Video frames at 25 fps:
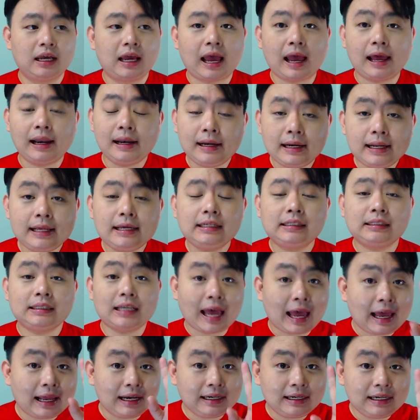At least
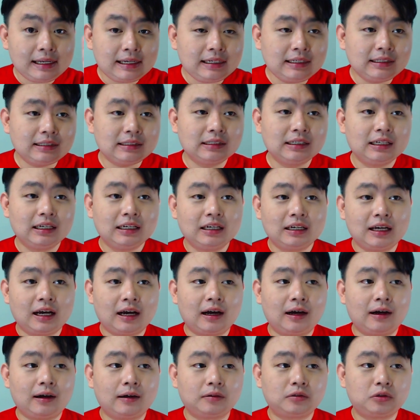
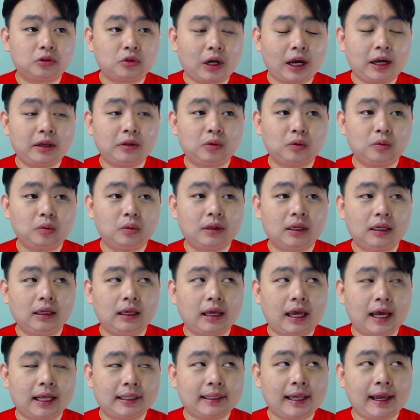try to
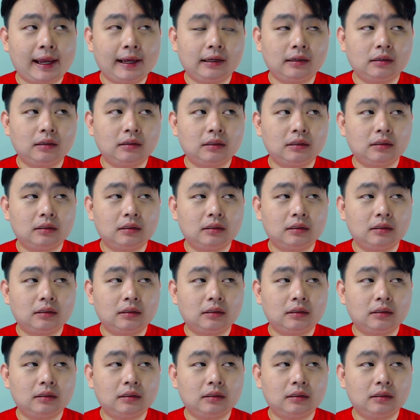attack